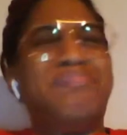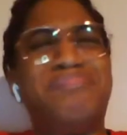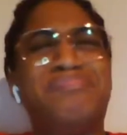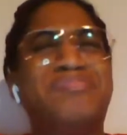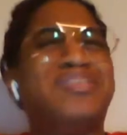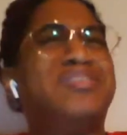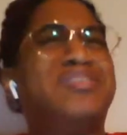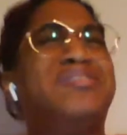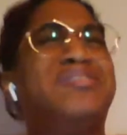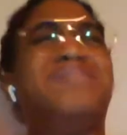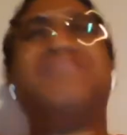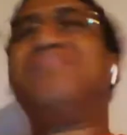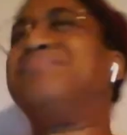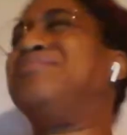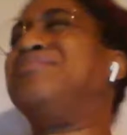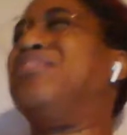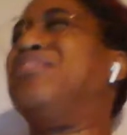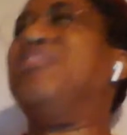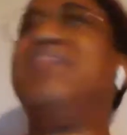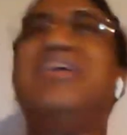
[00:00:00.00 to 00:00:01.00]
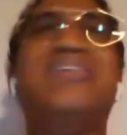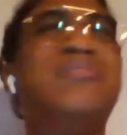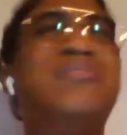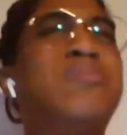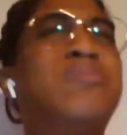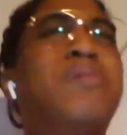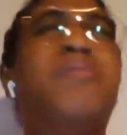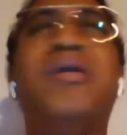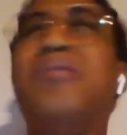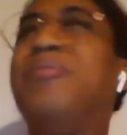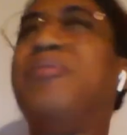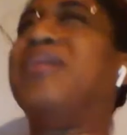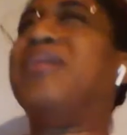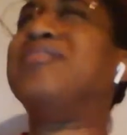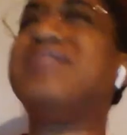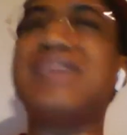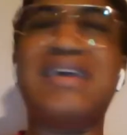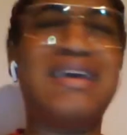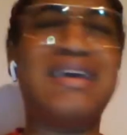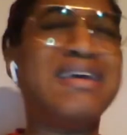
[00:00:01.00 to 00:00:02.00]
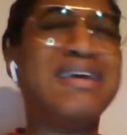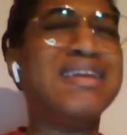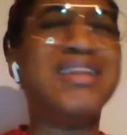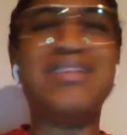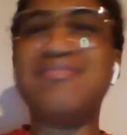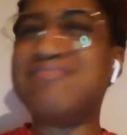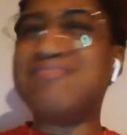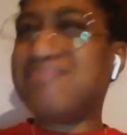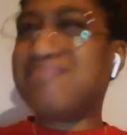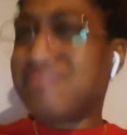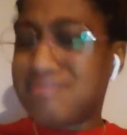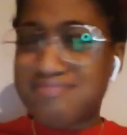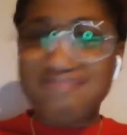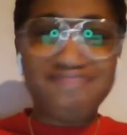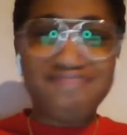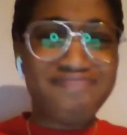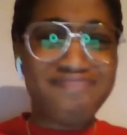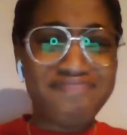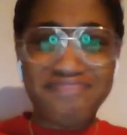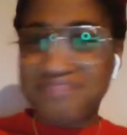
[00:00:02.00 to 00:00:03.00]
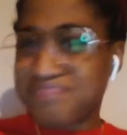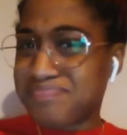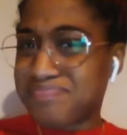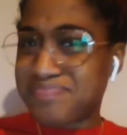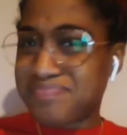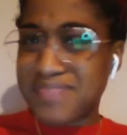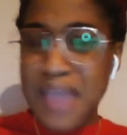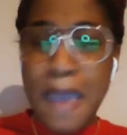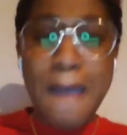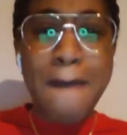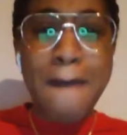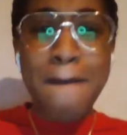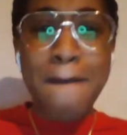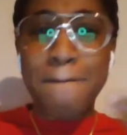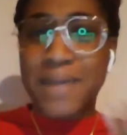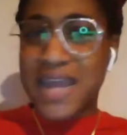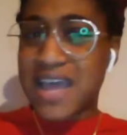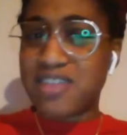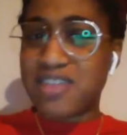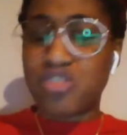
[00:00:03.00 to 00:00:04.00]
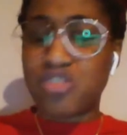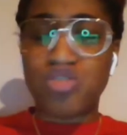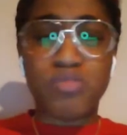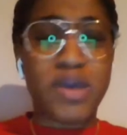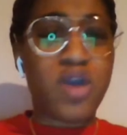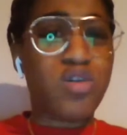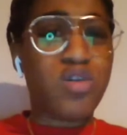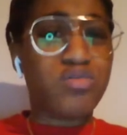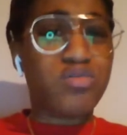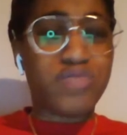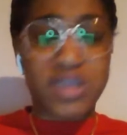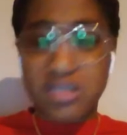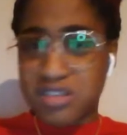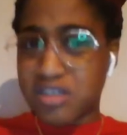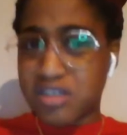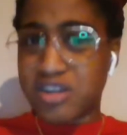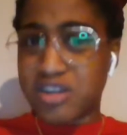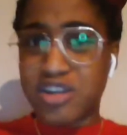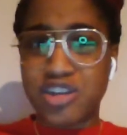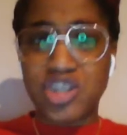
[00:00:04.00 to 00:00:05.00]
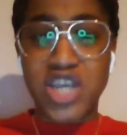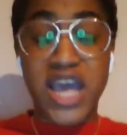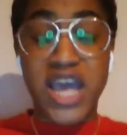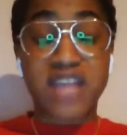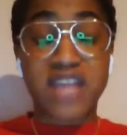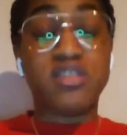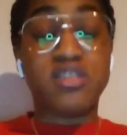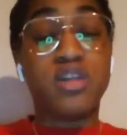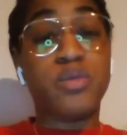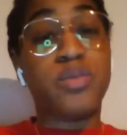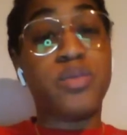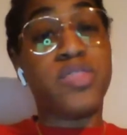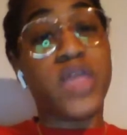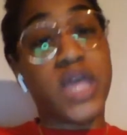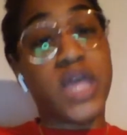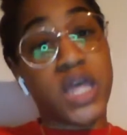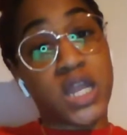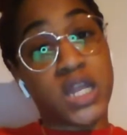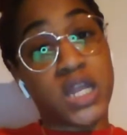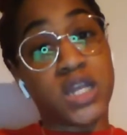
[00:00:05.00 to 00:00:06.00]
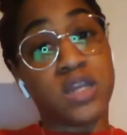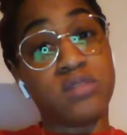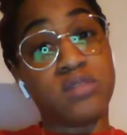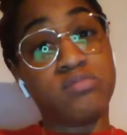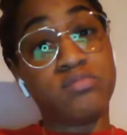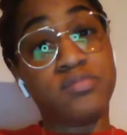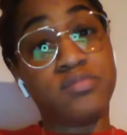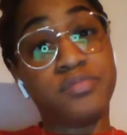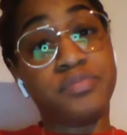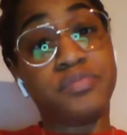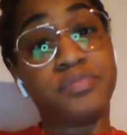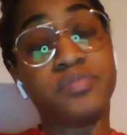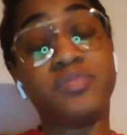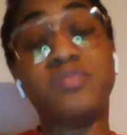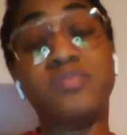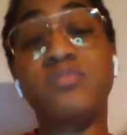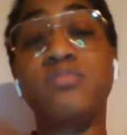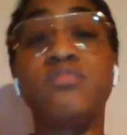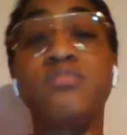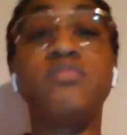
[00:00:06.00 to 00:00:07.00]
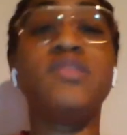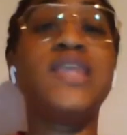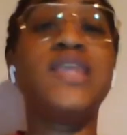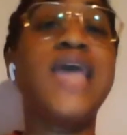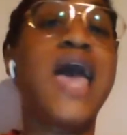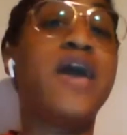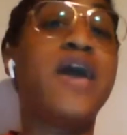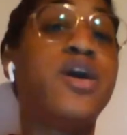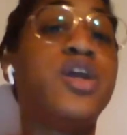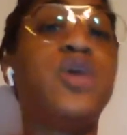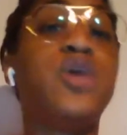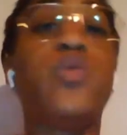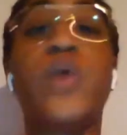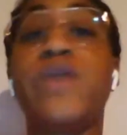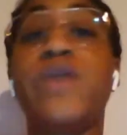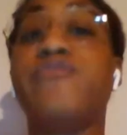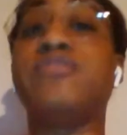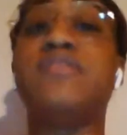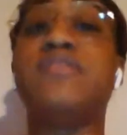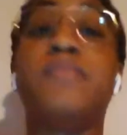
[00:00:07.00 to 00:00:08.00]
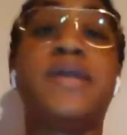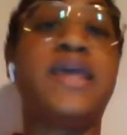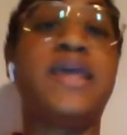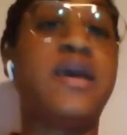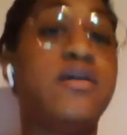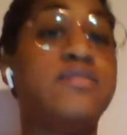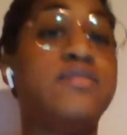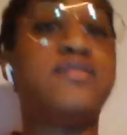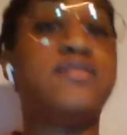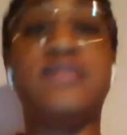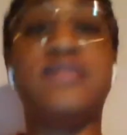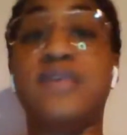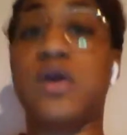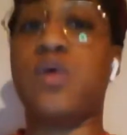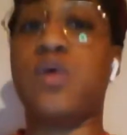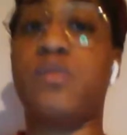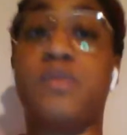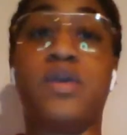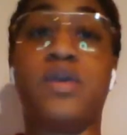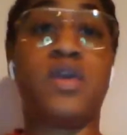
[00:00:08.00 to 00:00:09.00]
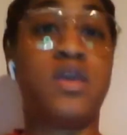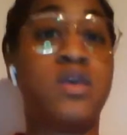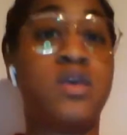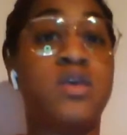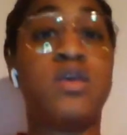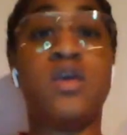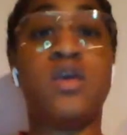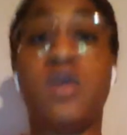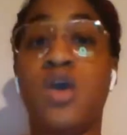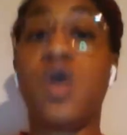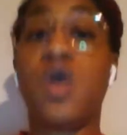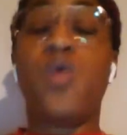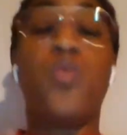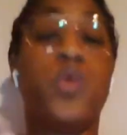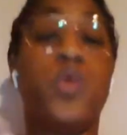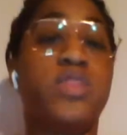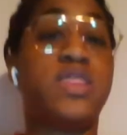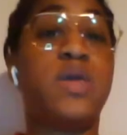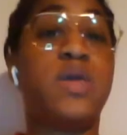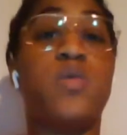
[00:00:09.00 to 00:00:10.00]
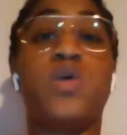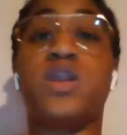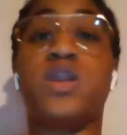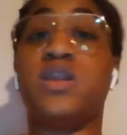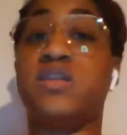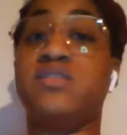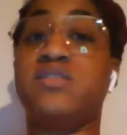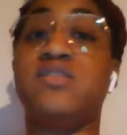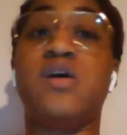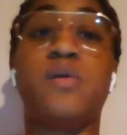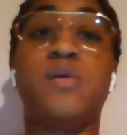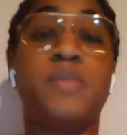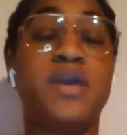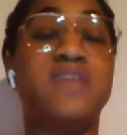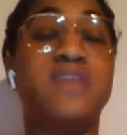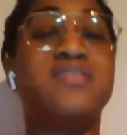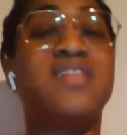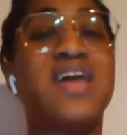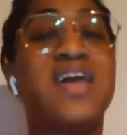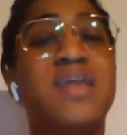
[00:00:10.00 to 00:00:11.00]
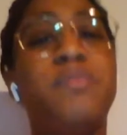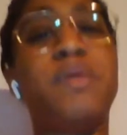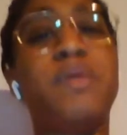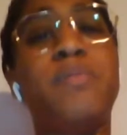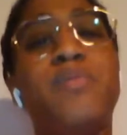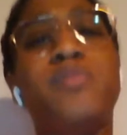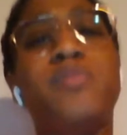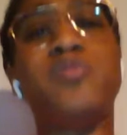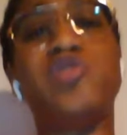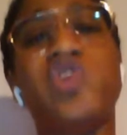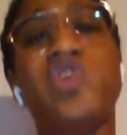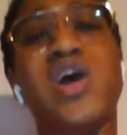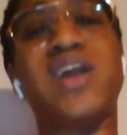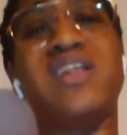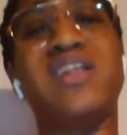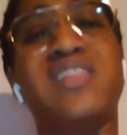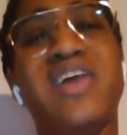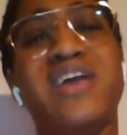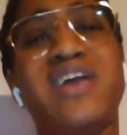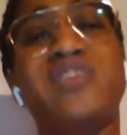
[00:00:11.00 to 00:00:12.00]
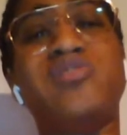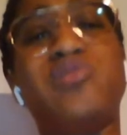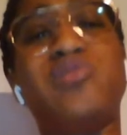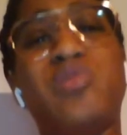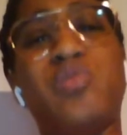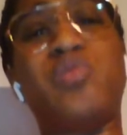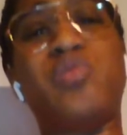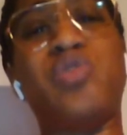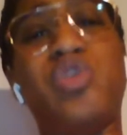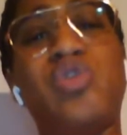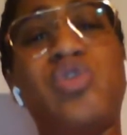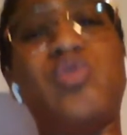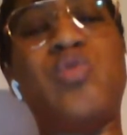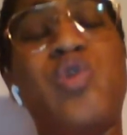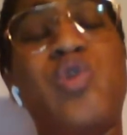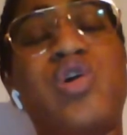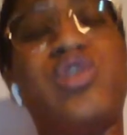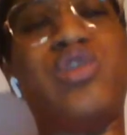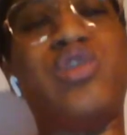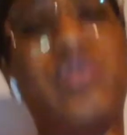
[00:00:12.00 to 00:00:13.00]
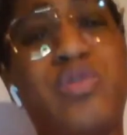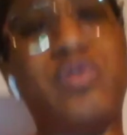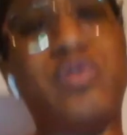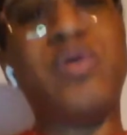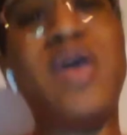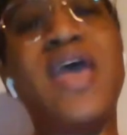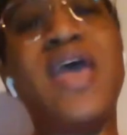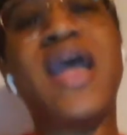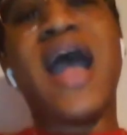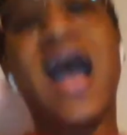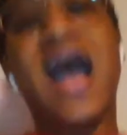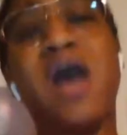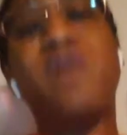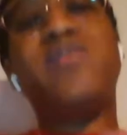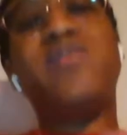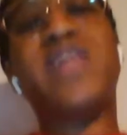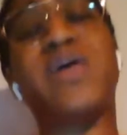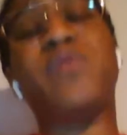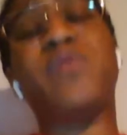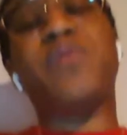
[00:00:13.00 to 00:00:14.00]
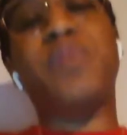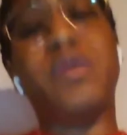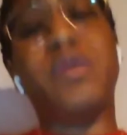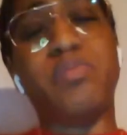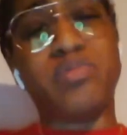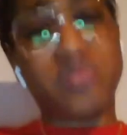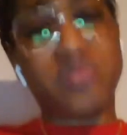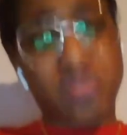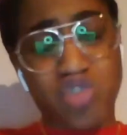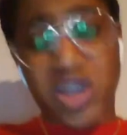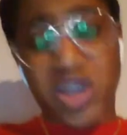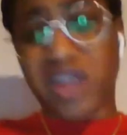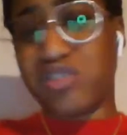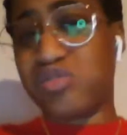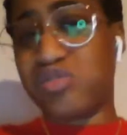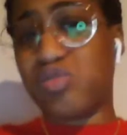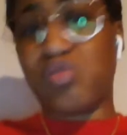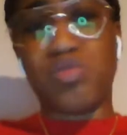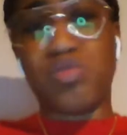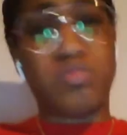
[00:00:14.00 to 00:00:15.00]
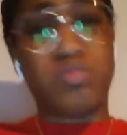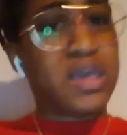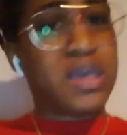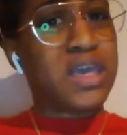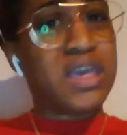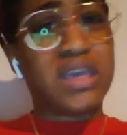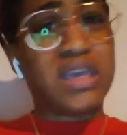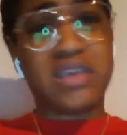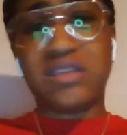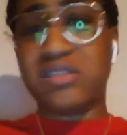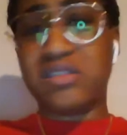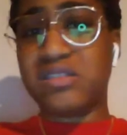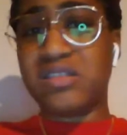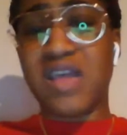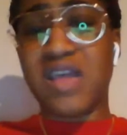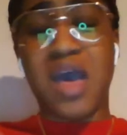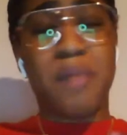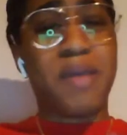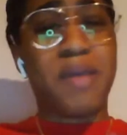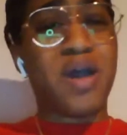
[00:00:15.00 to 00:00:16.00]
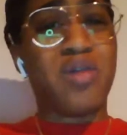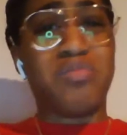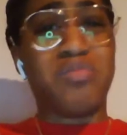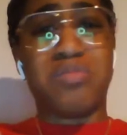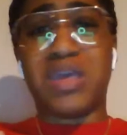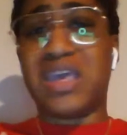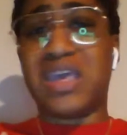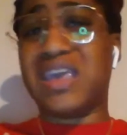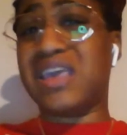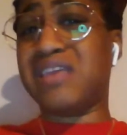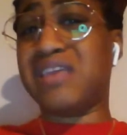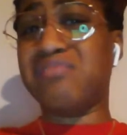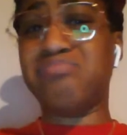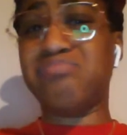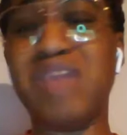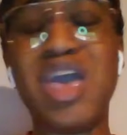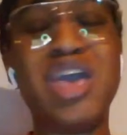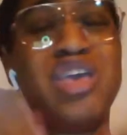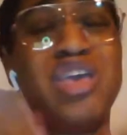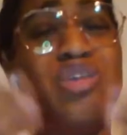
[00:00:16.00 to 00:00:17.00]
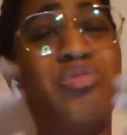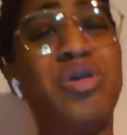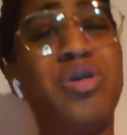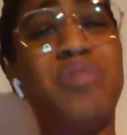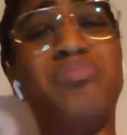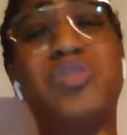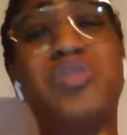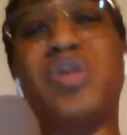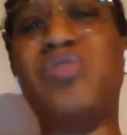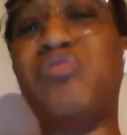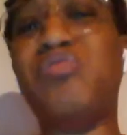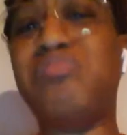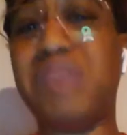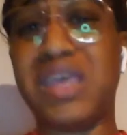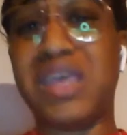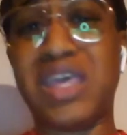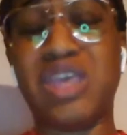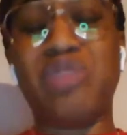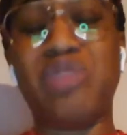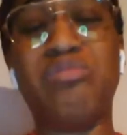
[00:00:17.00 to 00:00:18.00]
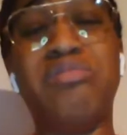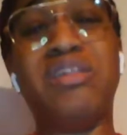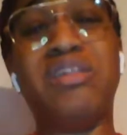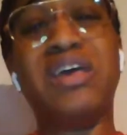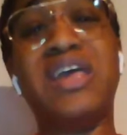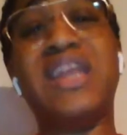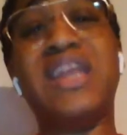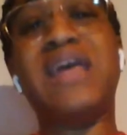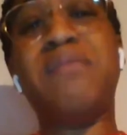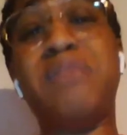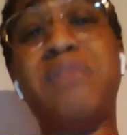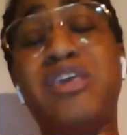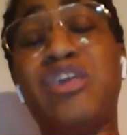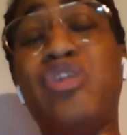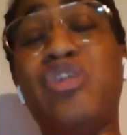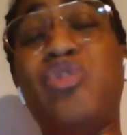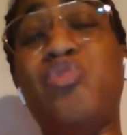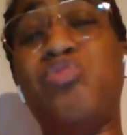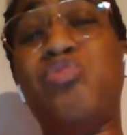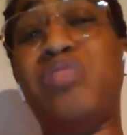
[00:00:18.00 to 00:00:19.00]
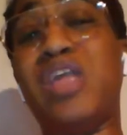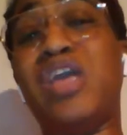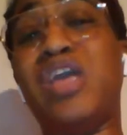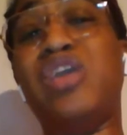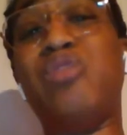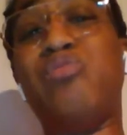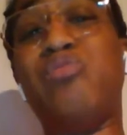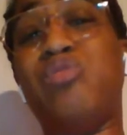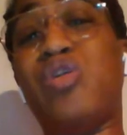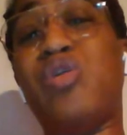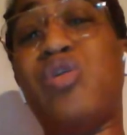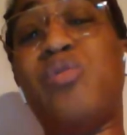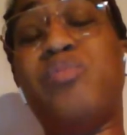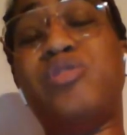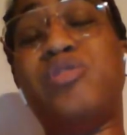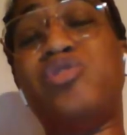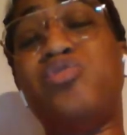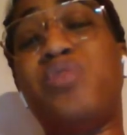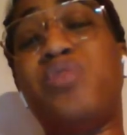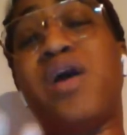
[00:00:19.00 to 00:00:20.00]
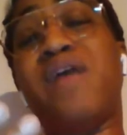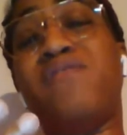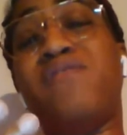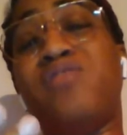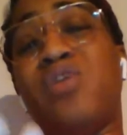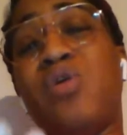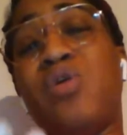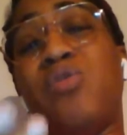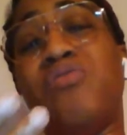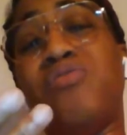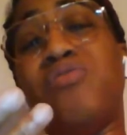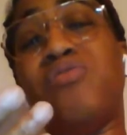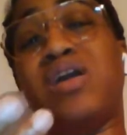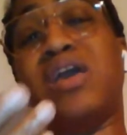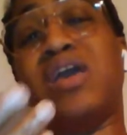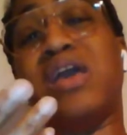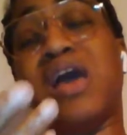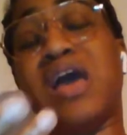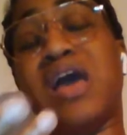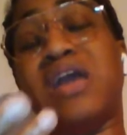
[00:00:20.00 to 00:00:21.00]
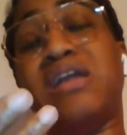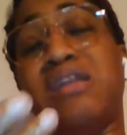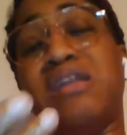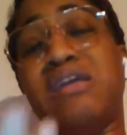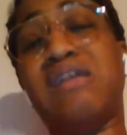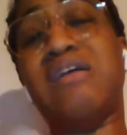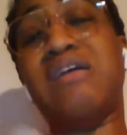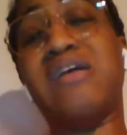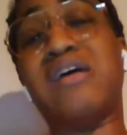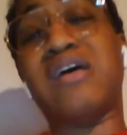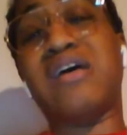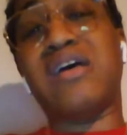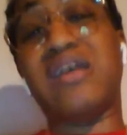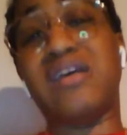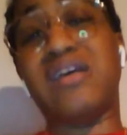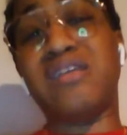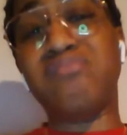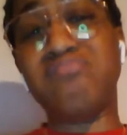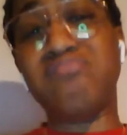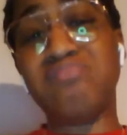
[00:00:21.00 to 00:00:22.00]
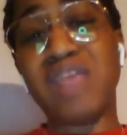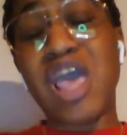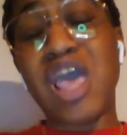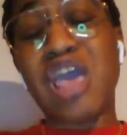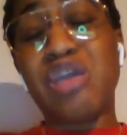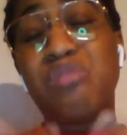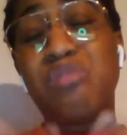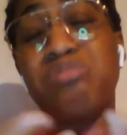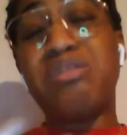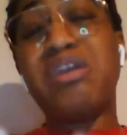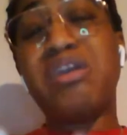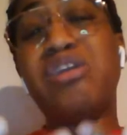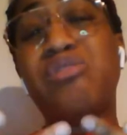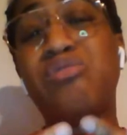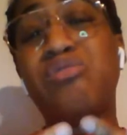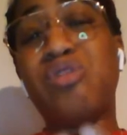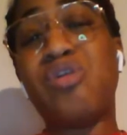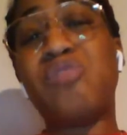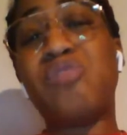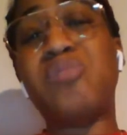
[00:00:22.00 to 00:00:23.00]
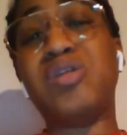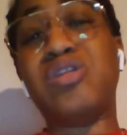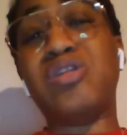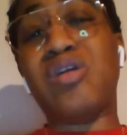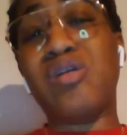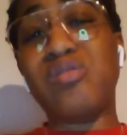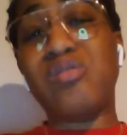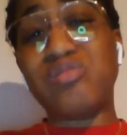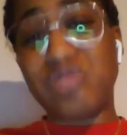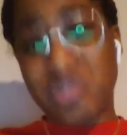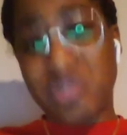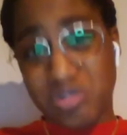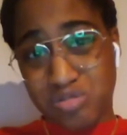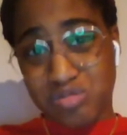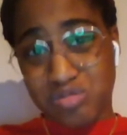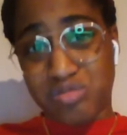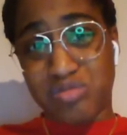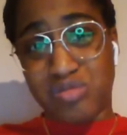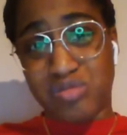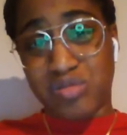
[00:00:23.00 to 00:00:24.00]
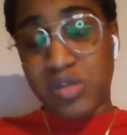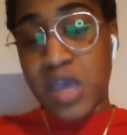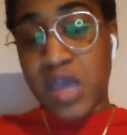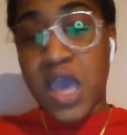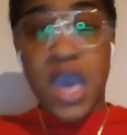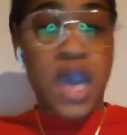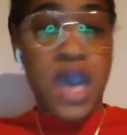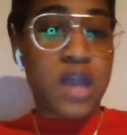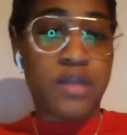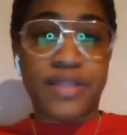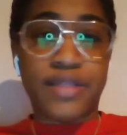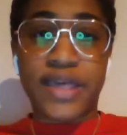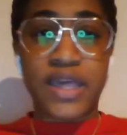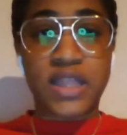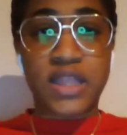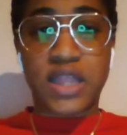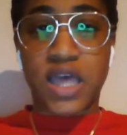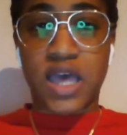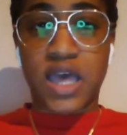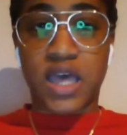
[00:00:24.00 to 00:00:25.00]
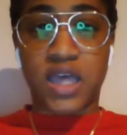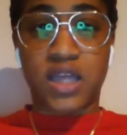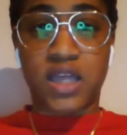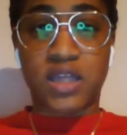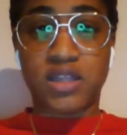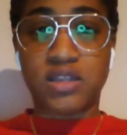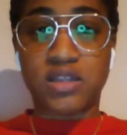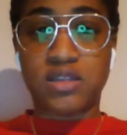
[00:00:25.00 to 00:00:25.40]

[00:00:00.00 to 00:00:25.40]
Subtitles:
just turning into a better person. But I had to do my own research. I had to look within. I couldn't wait for somebody else to tell me what they wanted to tell me, because a lot of people will try to like school you on you. I don't like when people try to school me about me. You don't know me. You looking at me and you think you know, but you have no fucking idea. You think you know me, don't you? I don't like that.